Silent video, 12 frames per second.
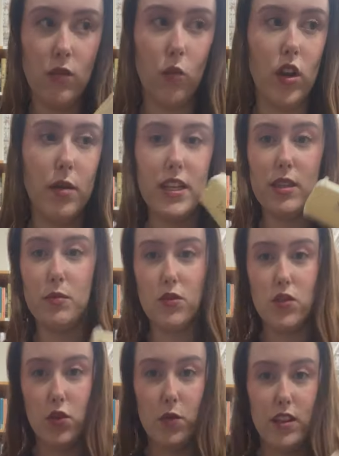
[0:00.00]
What am I supposed
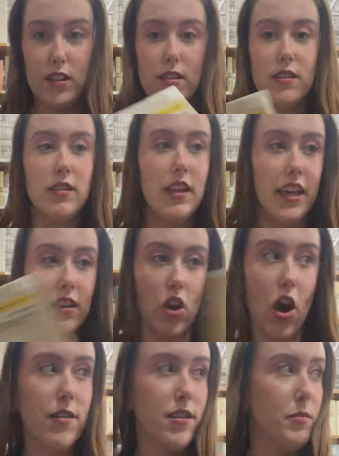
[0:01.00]
to do with this? Like,
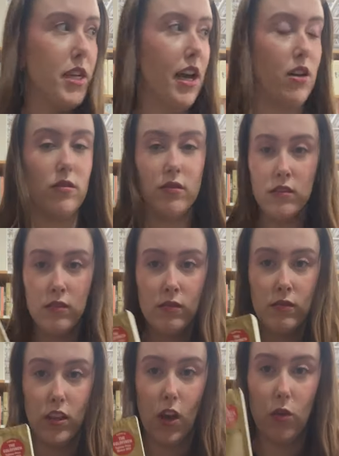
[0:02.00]
knock somebody out?
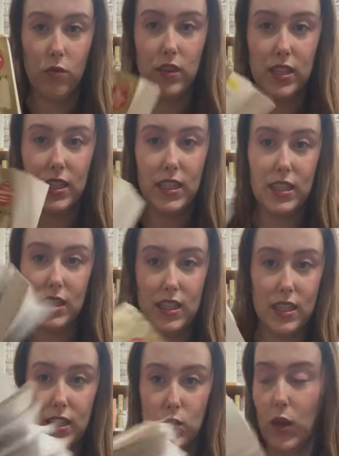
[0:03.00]
No, this is,
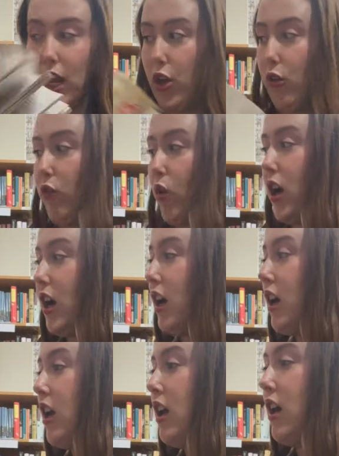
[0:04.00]
this is what I go for.
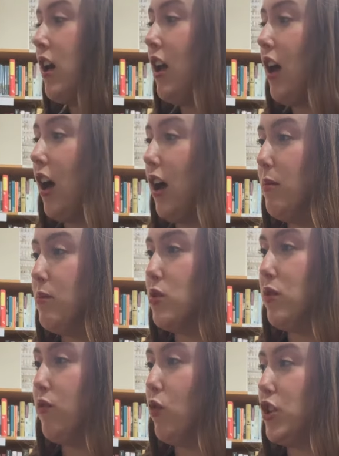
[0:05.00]
Um, so
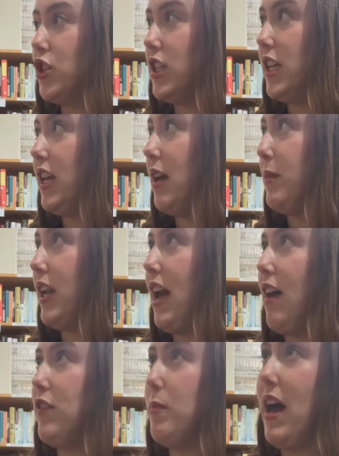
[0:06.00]
unfortunately, I'm gonna
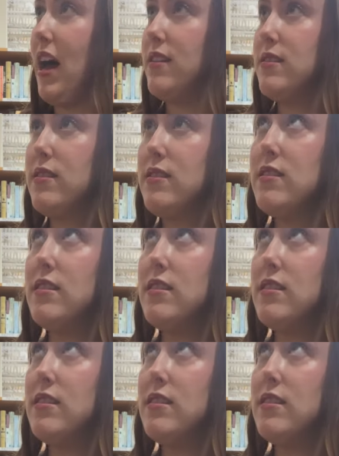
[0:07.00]
have to pass.